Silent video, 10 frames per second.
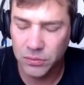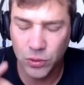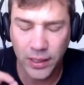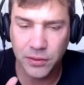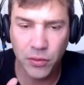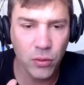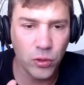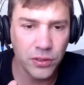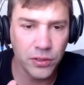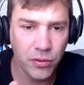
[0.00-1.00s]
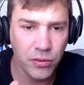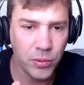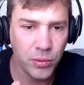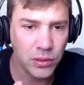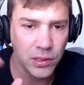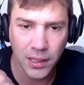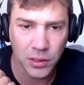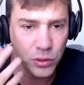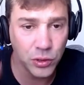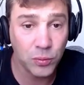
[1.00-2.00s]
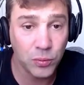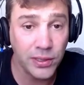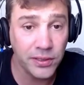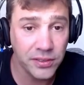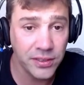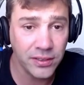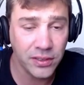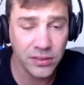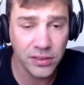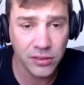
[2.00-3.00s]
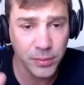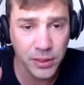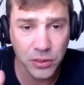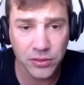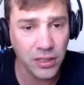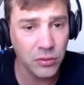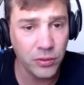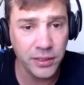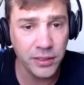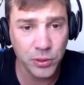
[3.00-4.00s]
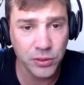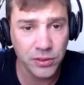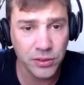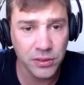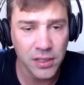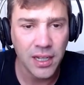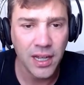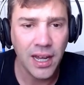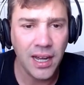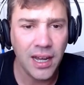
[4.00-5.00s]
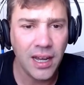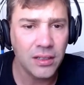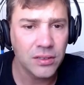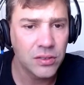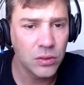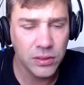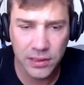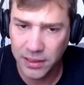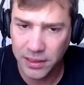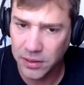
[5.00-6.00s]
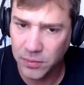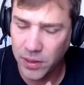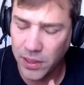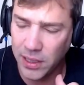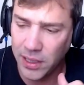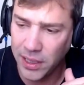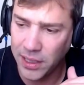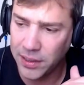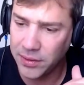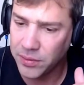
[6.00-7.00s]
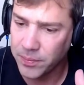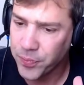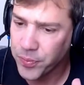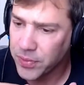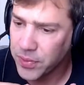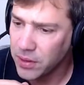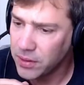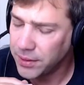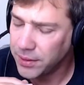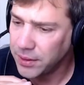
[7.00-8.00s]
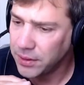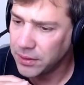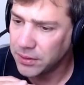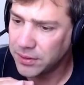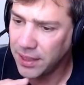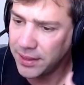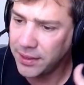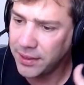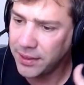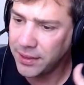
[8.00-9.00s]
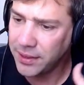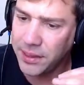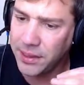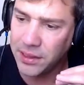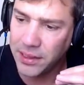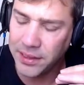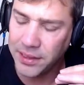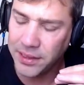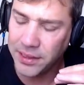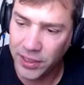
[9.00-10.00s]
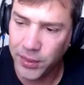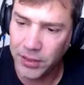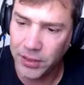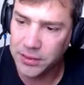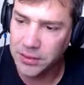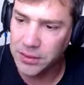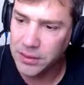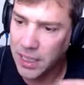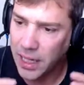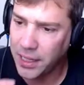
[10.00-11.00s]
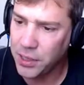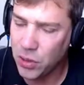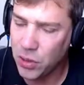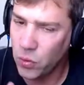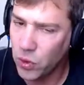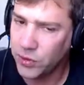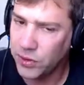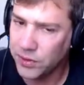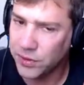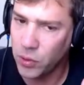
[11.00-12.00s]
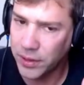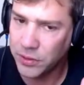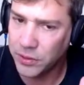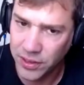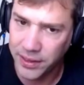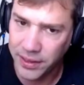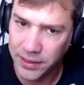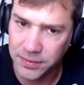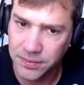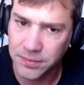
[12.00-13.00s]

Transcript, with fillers: right to the word, to the book. I could complete his sentences because I read his books. Uh, so it's like, and suddenly, it, like it hit me. I know what he's going to say.